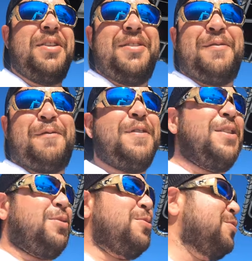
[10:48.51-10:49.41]
wouldn't
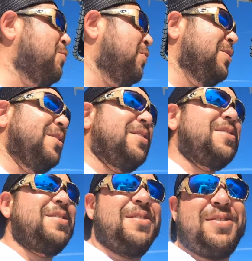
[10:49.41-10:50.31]
fit through the
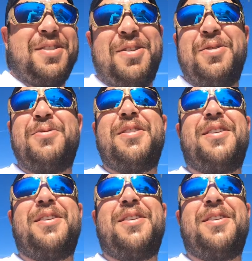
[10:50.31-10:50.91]
windlass. So